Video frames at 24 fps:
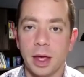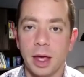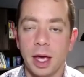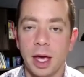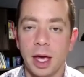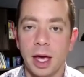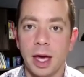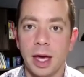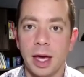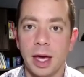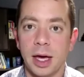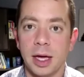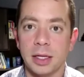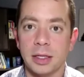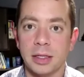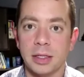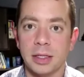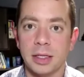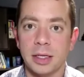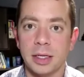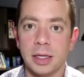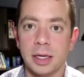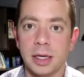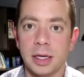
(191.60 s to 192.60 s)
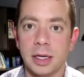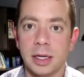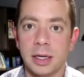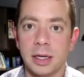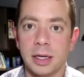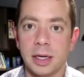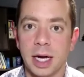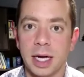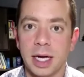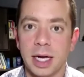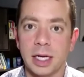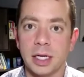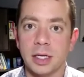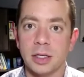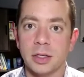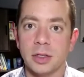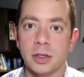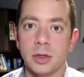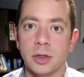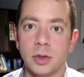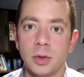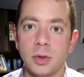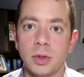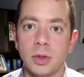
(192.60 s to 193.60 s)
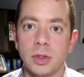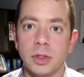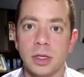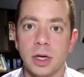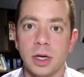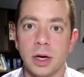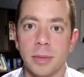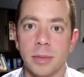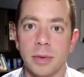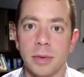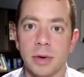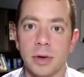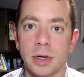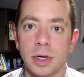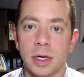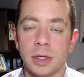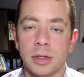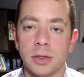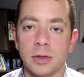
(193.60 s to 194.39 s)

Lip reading: and not getting too stubborn and